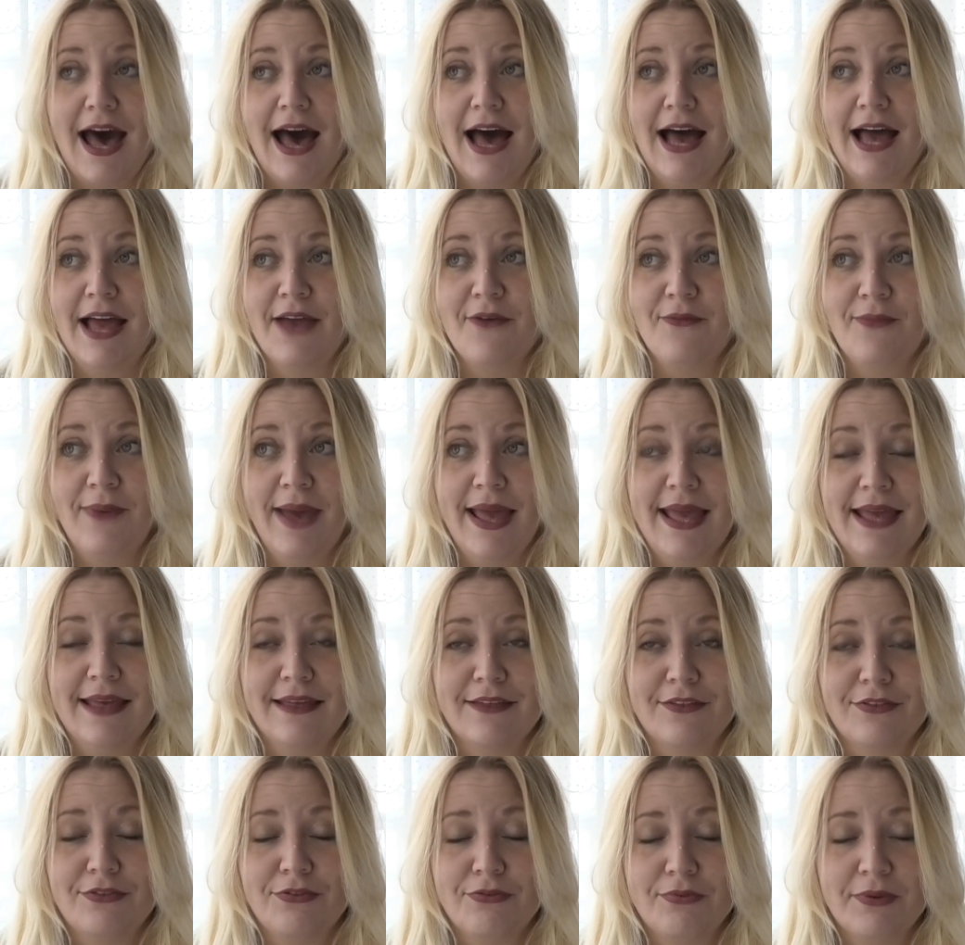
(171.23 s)
I
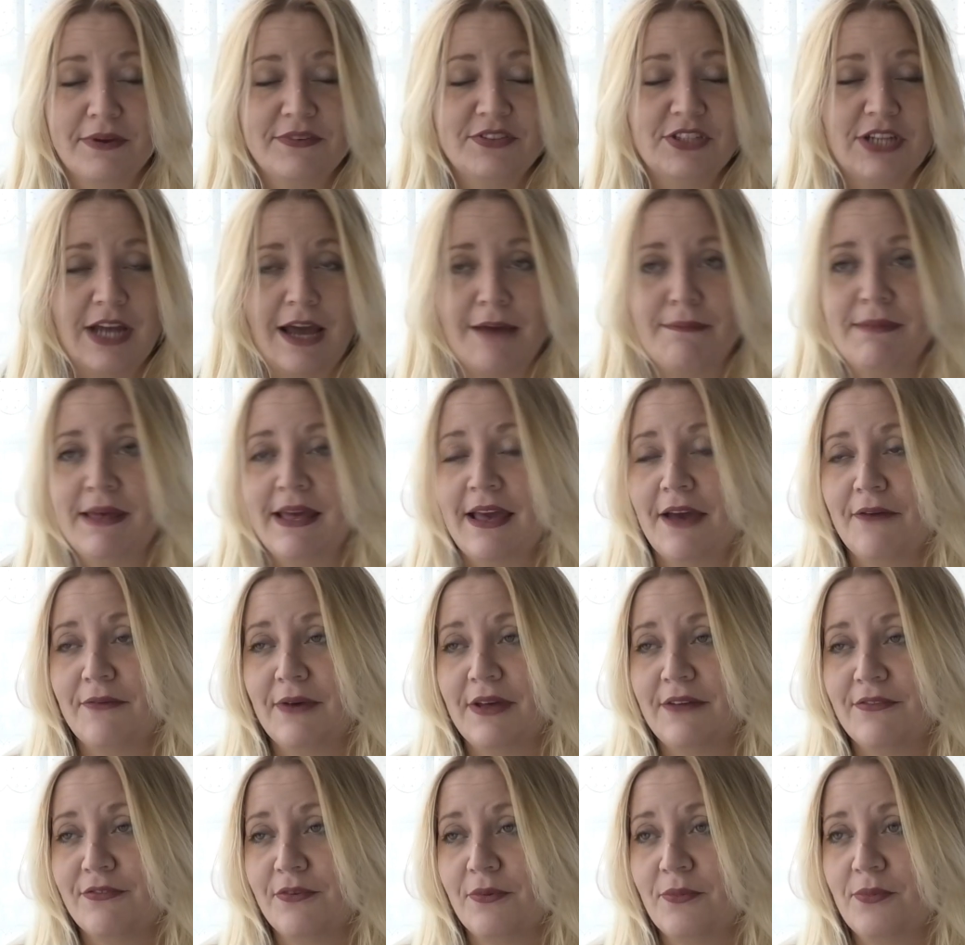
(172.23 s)
went thrift shopping. I
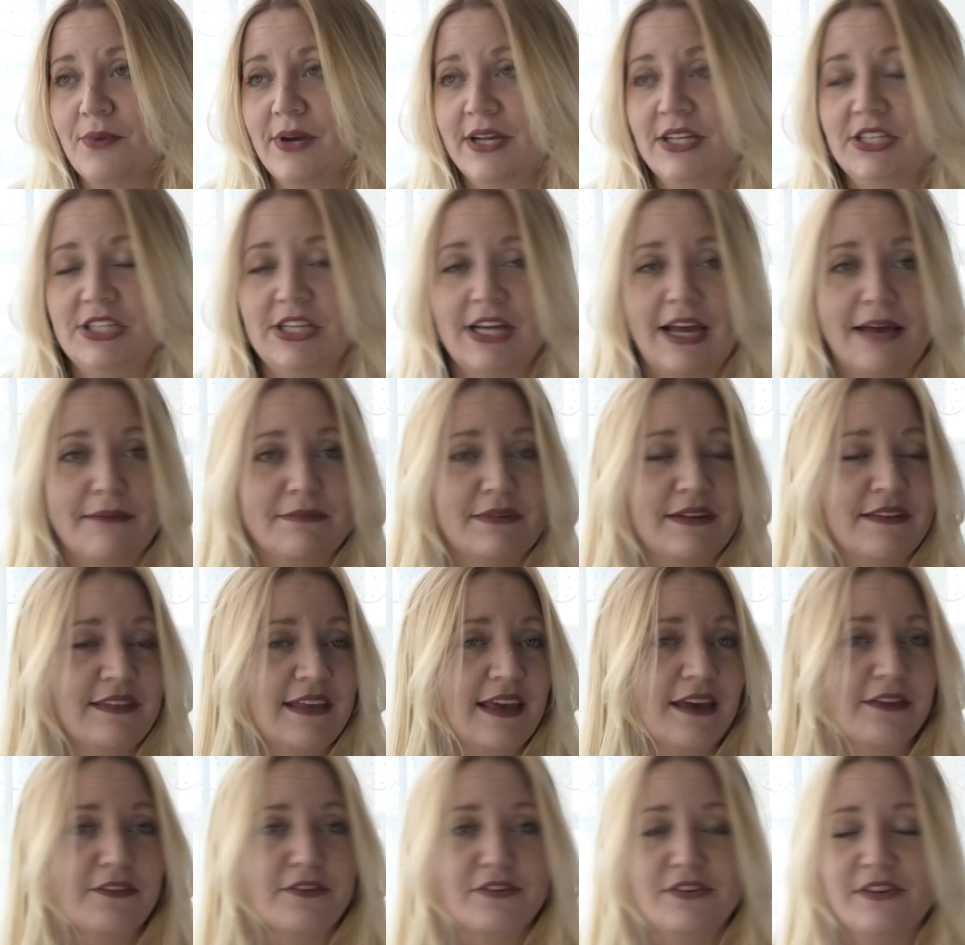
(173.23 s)
went from one shop to
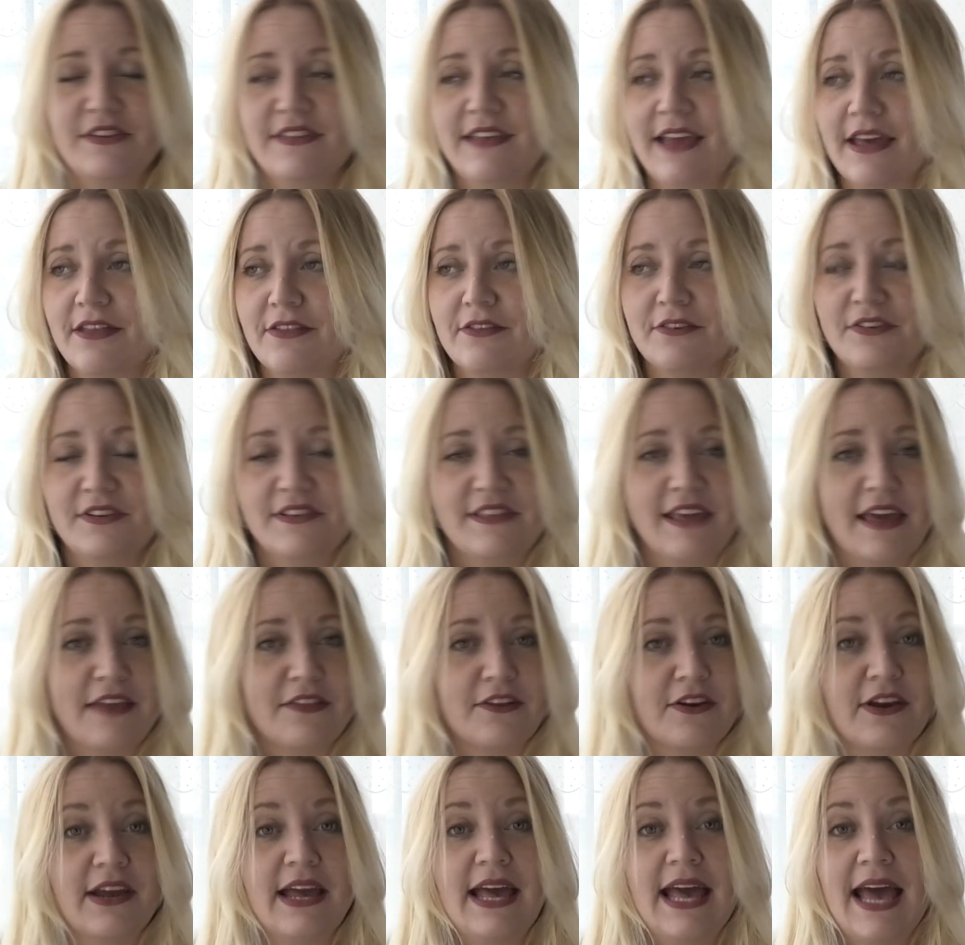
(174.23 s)
the other, to the other, to the
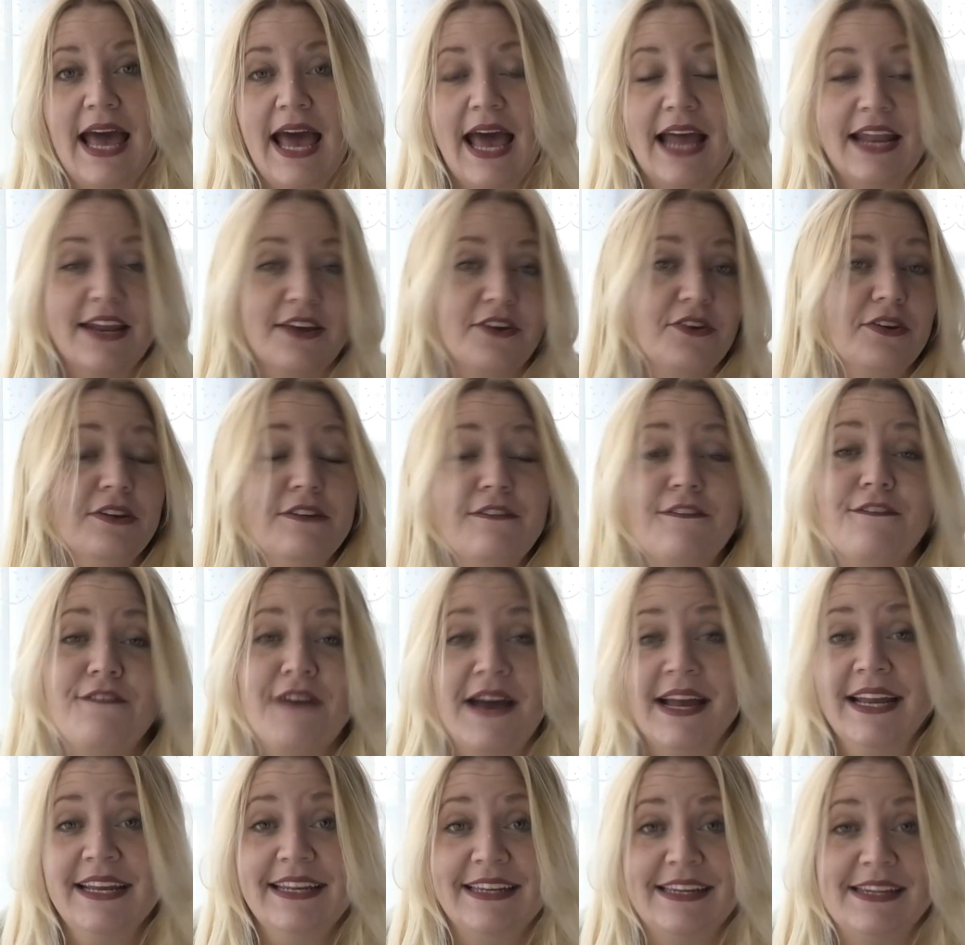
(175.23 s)
other, and I couldn't
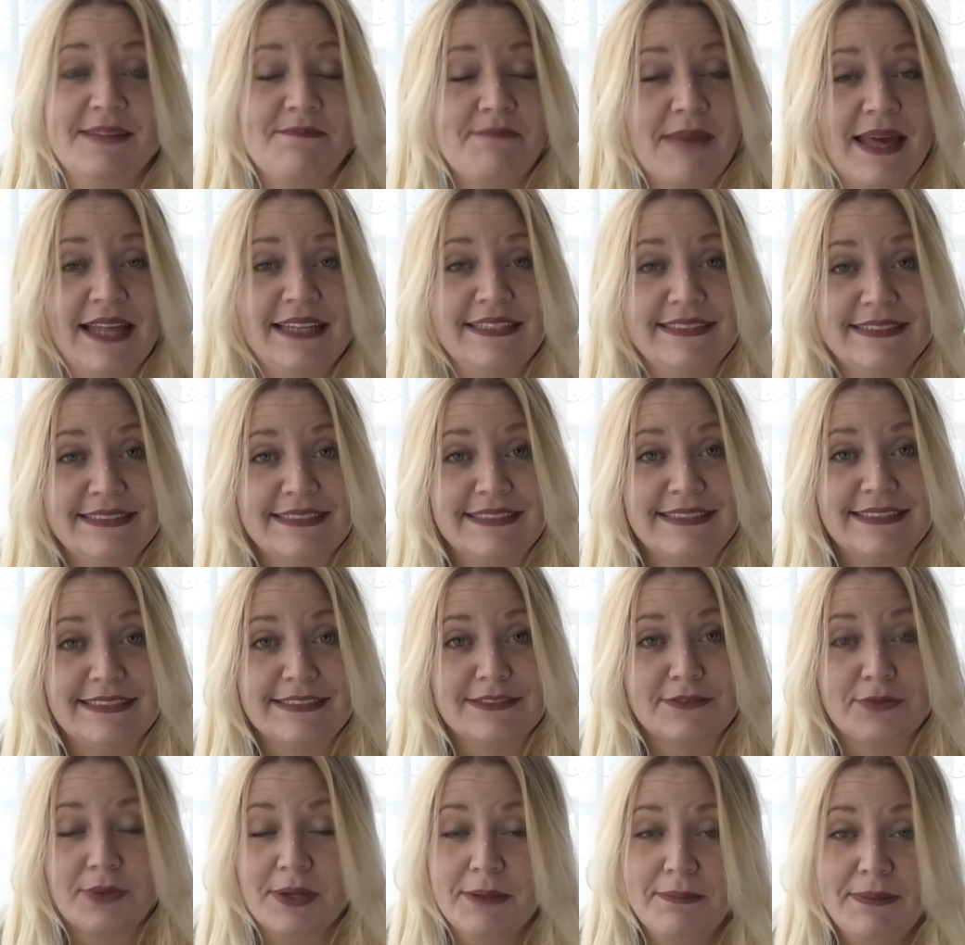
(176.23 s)
find any men's
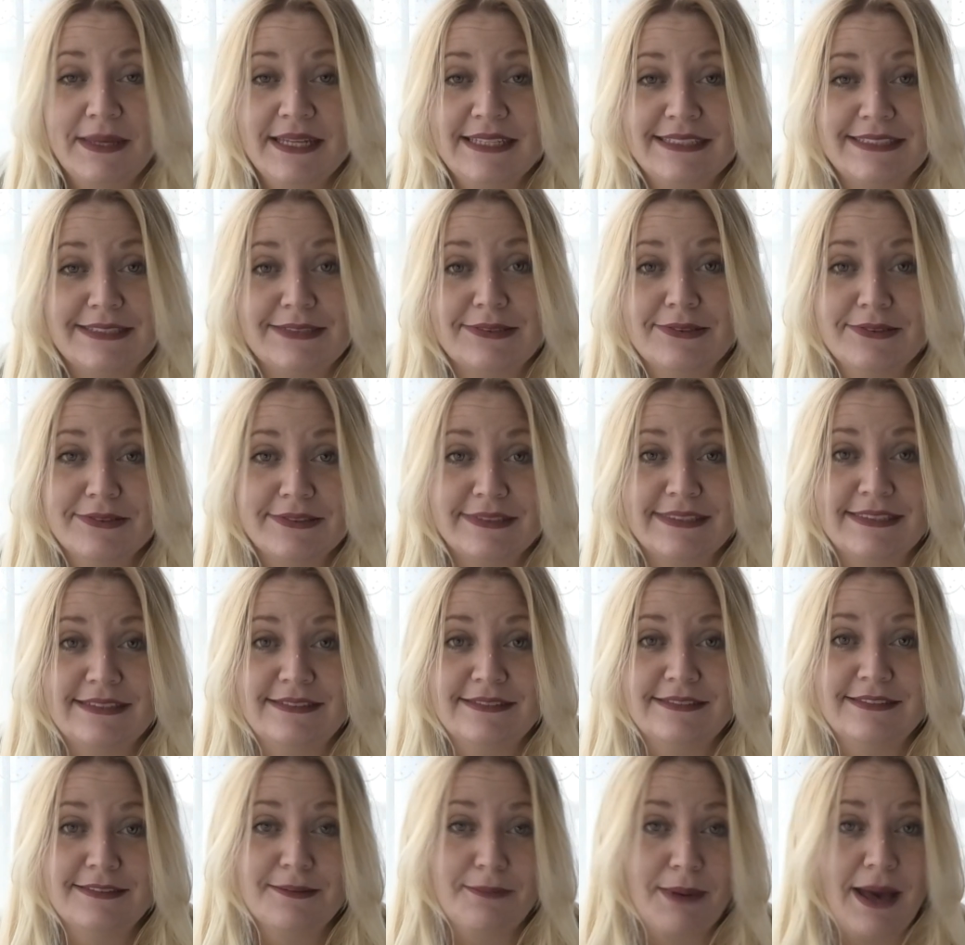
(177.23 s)
three-piece
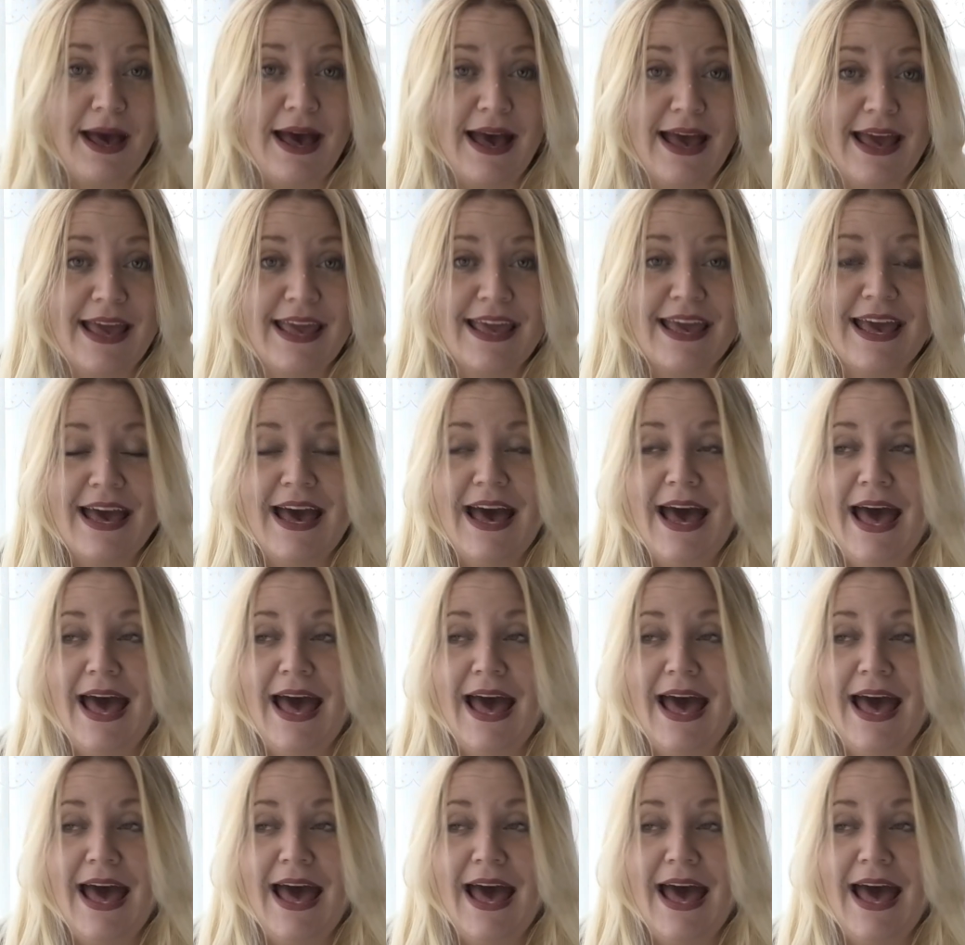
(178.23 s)
suits to buy.